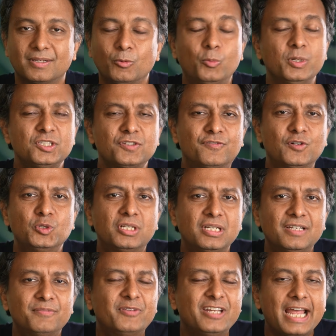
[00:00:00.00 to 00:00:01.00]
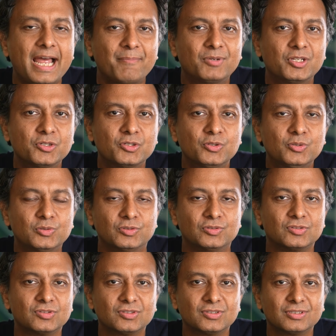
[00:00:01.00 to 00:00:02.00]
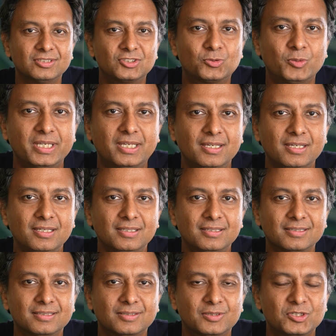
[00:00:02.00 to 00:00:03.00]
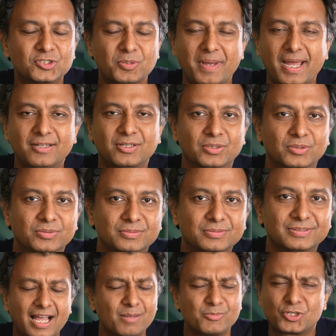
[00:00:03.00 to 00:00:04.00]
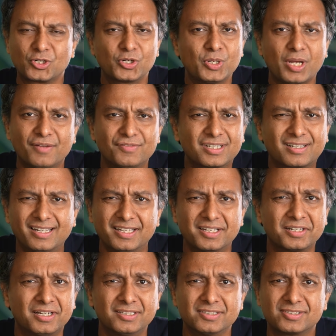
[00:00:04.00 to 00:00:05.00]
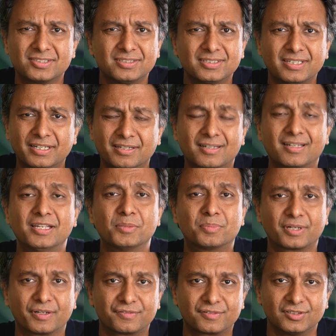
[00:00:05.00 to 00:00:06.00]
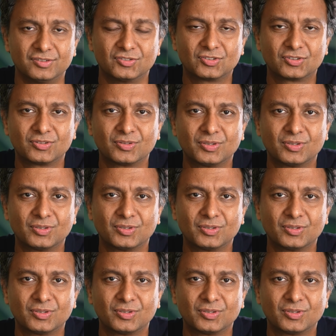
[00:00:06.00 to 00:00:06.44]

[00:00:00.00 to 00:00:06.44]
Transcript: Which food delivery app do you use? Swiggy or Zomato? I'm sure you have a clear answer and a clear preference.